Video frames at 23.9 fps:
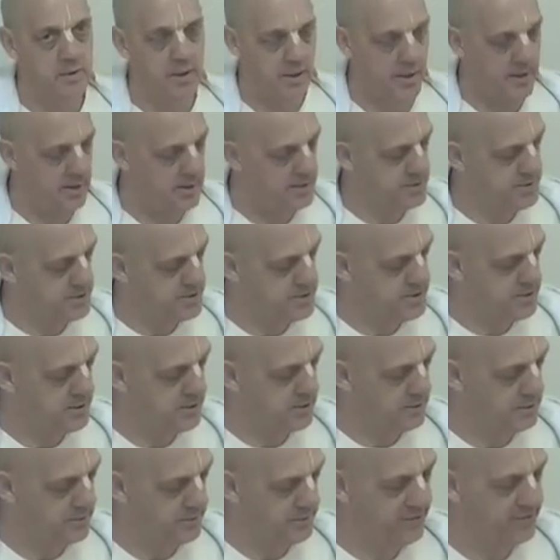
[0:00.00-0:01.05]
As I was
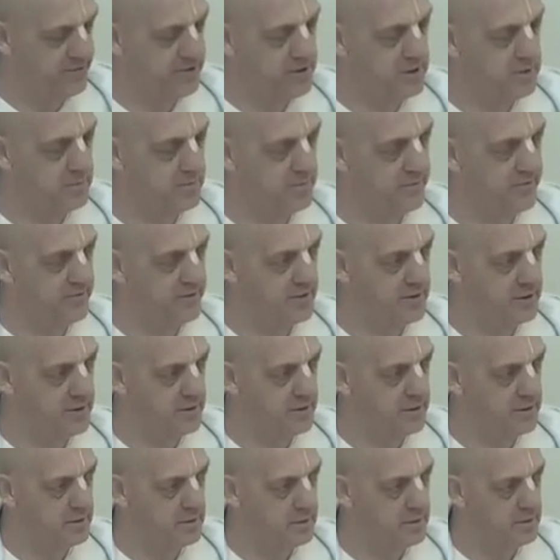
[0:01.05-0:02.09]
saying, you feed them every
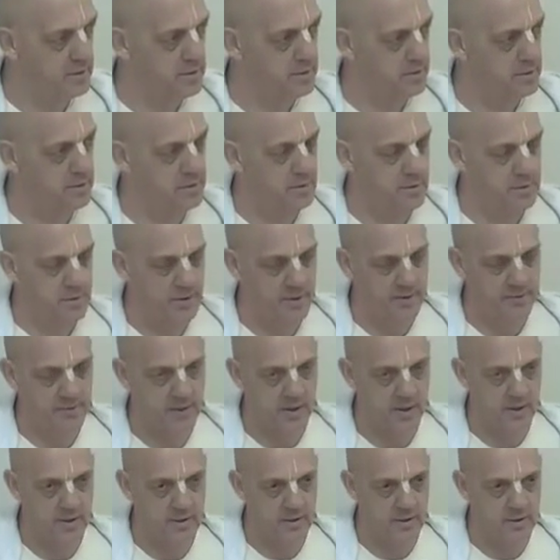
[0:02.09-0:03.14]
day. You have
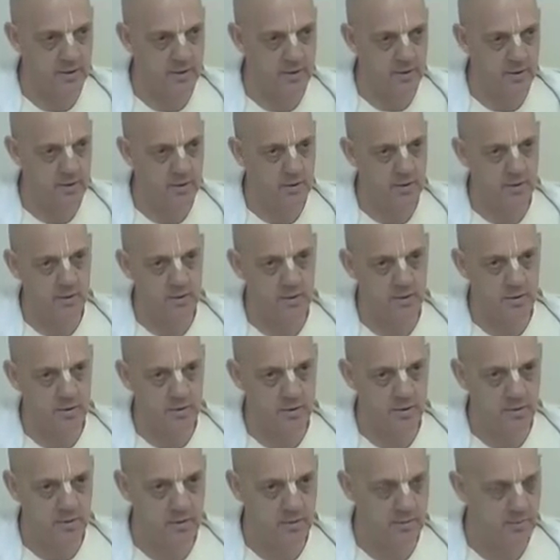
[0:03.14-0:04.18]
arati.
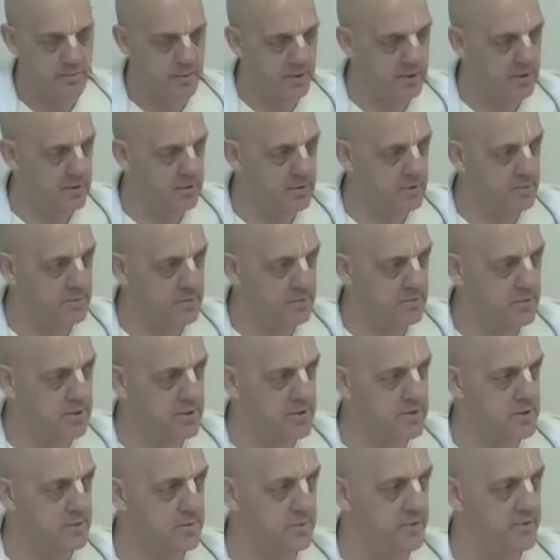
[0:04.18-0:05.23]
You bathe them and
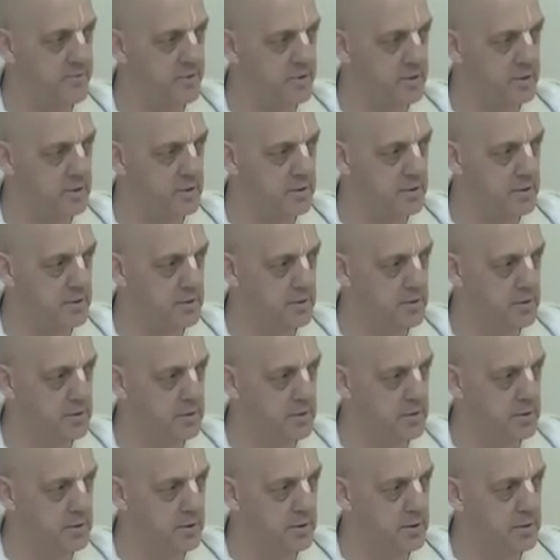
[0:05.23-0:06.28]
dress them every day.
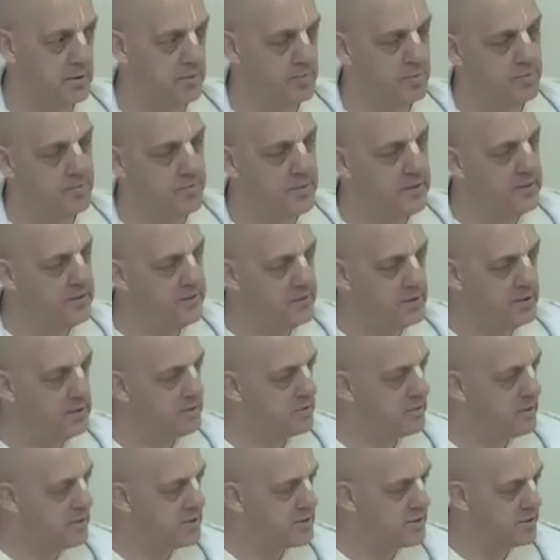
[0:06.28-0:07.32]
But bathing and
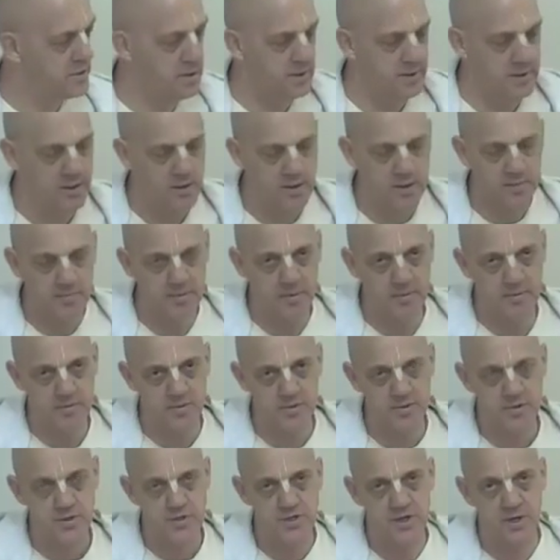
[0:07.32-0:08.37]
dressing, like a lot of people, as
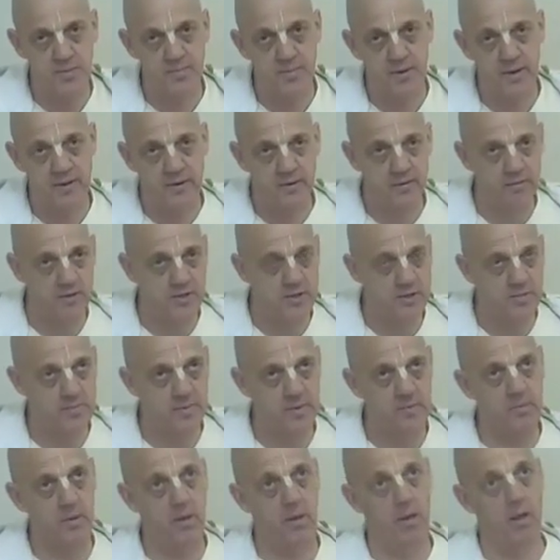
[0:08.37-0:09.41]
soon as you say bathing and dressing,
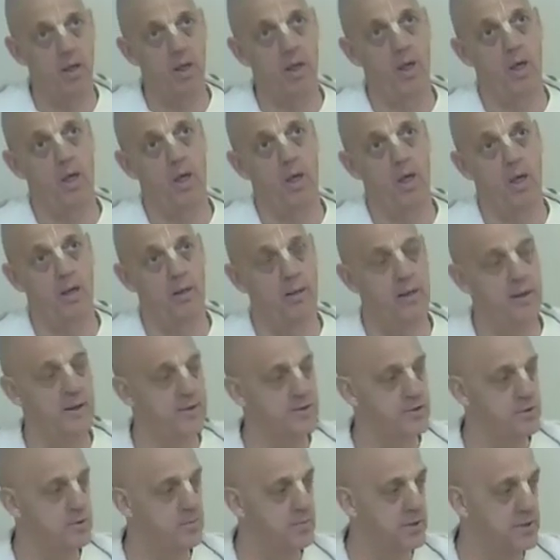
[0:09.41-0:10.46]
people,
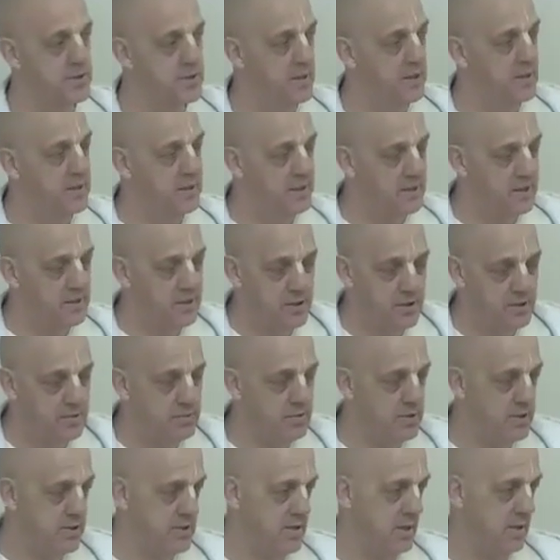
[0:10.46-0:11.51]
that's too much. You can do
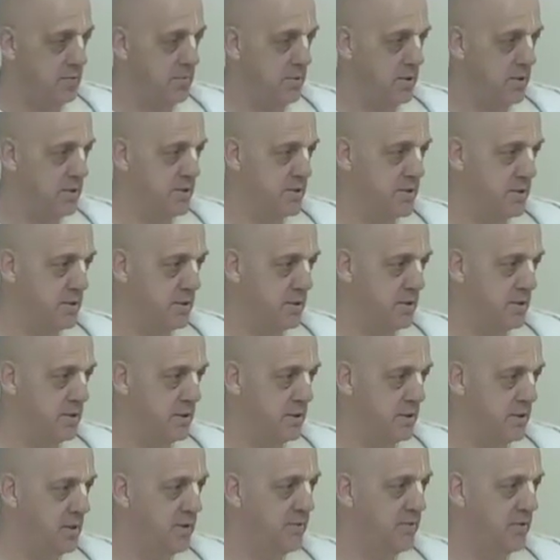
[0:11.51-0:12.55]
it in 10 minutes,
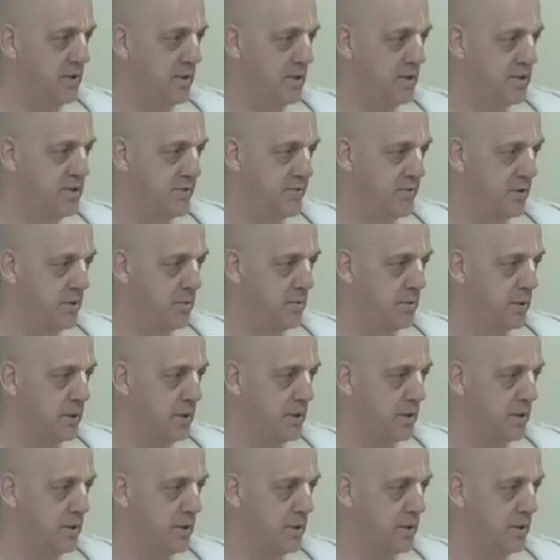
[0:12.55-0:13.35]
even less if you're quick.